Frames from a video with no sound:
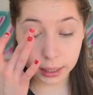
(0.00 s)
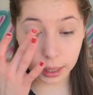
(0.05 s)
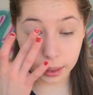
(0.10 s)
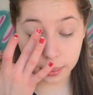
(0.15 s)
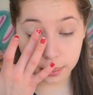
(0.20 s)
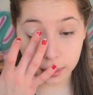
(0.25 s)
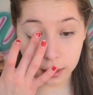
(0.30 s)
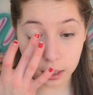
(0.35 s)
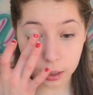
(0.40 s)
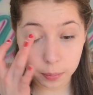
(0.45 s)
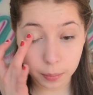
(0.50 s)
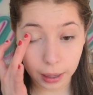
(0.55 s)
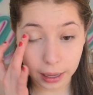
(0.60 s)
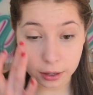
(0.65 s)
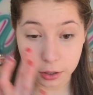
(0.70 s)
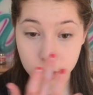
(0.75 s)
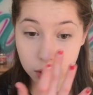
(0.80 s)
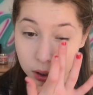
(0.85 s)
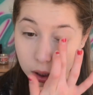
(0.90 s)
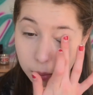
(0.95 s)
get the
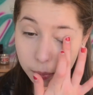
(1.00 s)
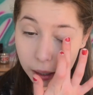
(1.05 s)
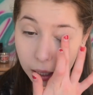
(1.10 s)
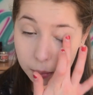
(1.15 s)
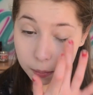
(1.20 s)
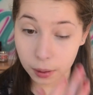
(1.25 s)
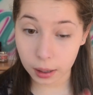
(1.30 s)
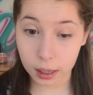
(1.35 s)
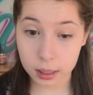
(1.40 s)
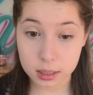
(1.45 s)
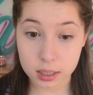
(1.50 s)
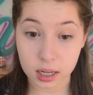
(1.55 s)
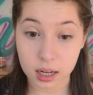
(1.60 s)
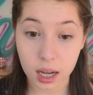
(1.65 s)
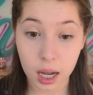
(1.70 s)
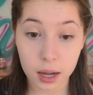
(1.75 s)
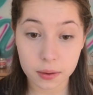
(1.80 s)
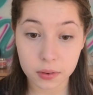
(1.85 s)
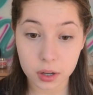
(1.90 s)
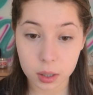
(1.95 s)
Painterly Paint Pot to
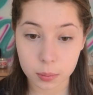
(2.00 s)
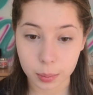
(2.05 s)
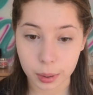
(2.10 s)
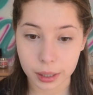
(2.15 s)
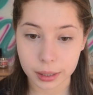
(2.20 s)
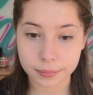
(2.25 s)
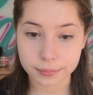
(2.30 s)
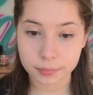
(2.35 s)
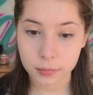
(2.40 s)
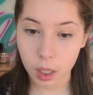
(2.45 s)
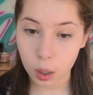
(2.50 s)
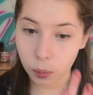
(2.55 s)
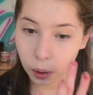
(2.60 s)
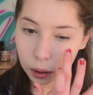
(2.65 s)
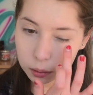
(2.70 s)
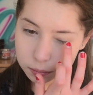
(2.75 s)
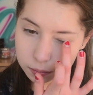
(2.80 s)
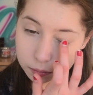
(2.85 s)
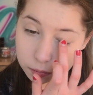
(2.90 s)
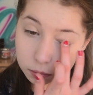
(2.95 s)
cover, but oh
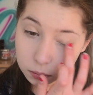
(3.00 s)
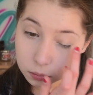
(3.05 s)
well.